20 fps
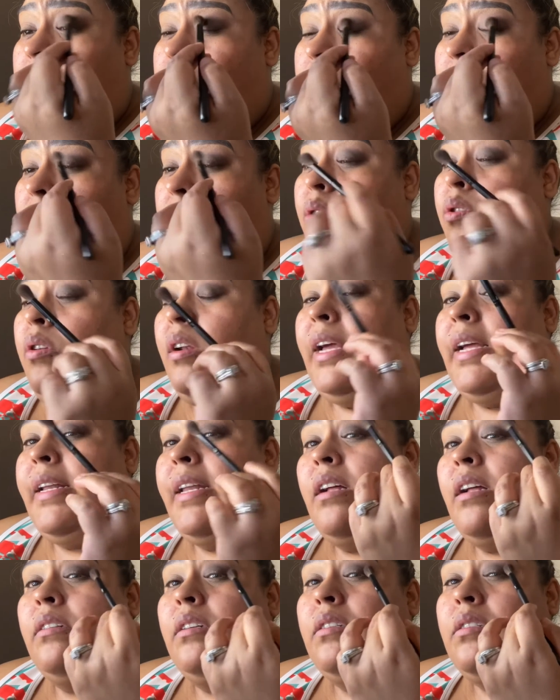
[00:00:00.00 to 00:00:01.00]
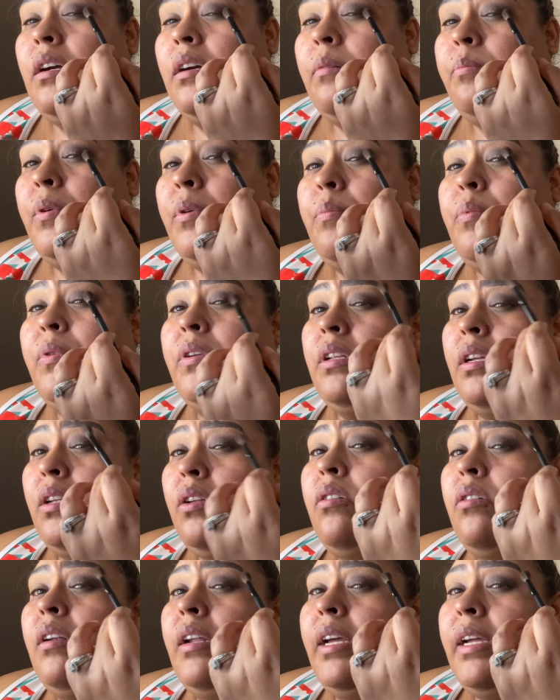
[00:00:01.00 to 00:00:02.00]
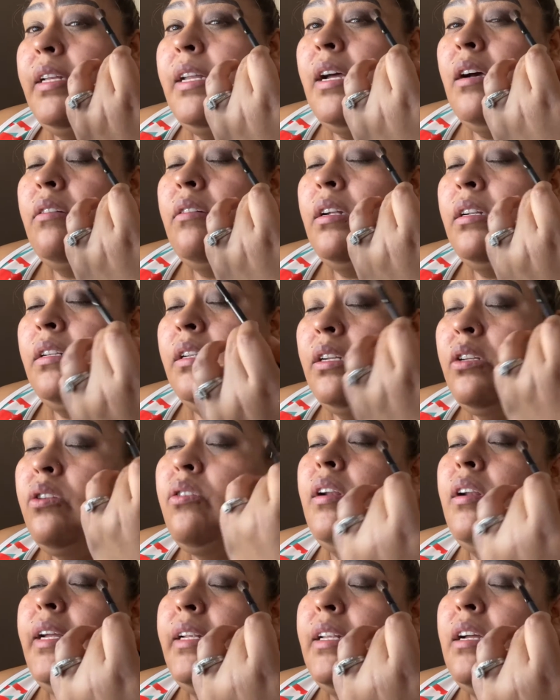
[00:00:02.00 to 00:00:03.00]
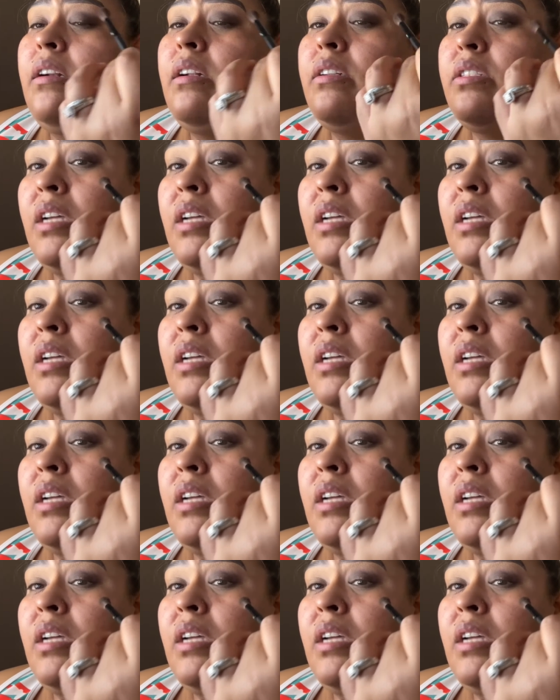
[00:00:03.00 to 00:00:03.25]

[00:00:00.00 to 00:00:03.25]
you lay down the dark purple, and then you lay down on